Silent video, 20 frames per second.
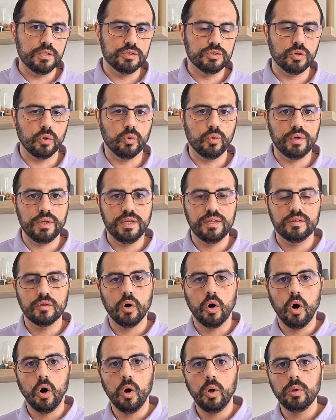So it
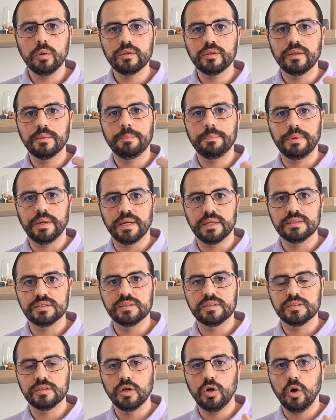all
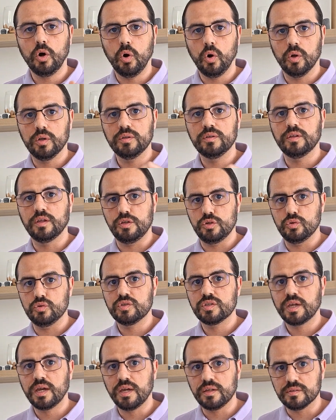depends on the
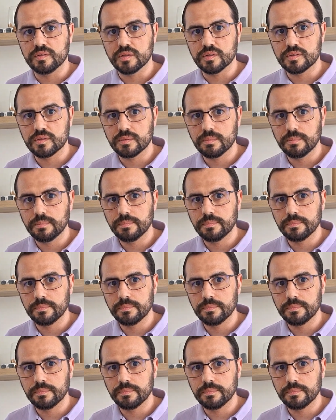use cases.